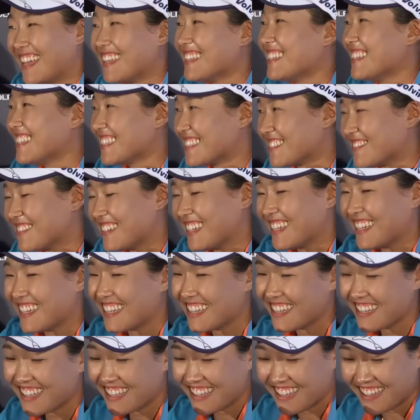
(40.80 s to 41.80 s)
and this
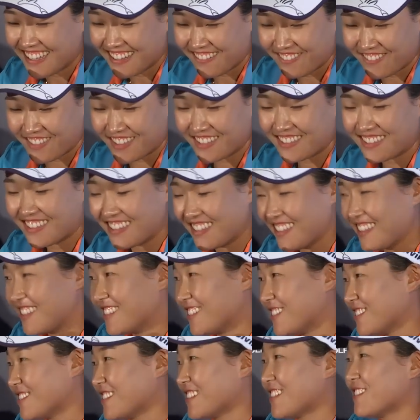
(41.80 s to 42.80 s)
week, but it
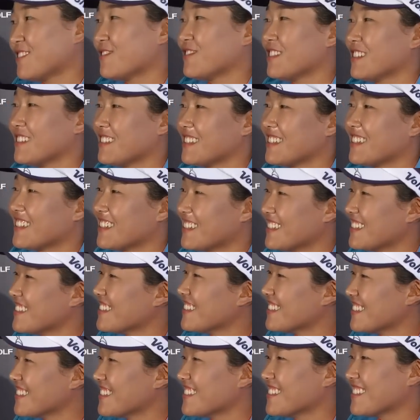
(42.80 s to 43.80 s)
turns out really good.
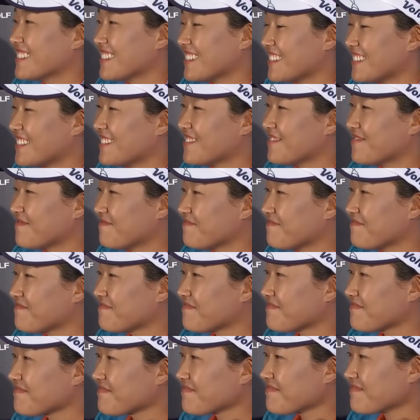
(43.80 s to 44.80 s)
So I always
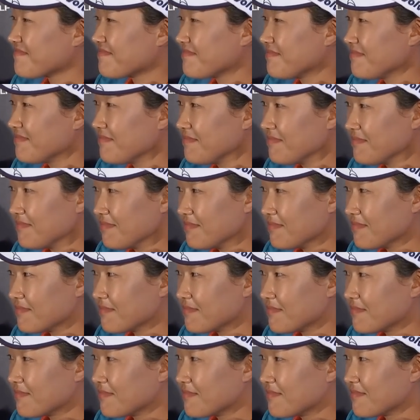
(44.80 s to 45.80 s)
say, beware of
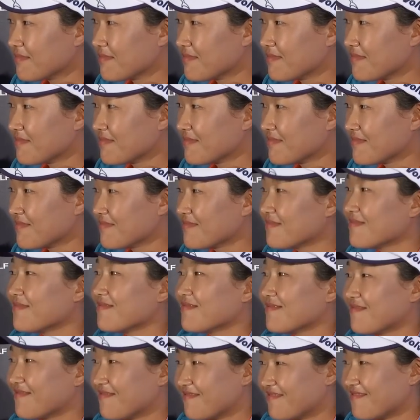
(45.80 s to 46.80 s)
the sick
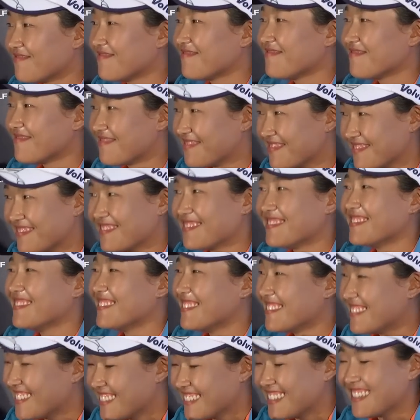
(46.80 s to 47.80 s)
golfer.
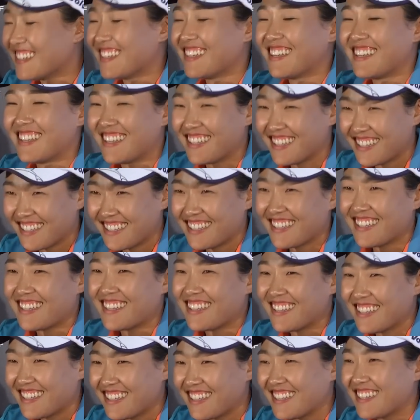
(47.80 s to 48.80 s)
It makes you think of
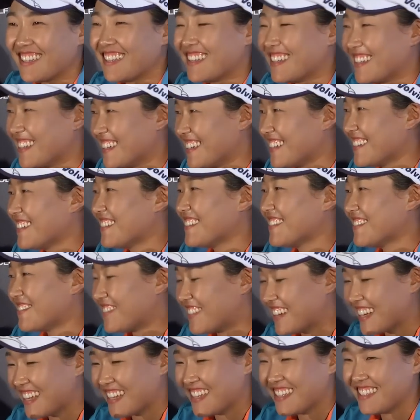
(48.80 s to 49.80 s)
other things.
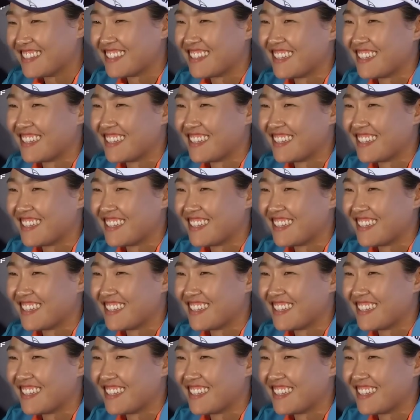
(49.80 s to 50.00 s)
Right,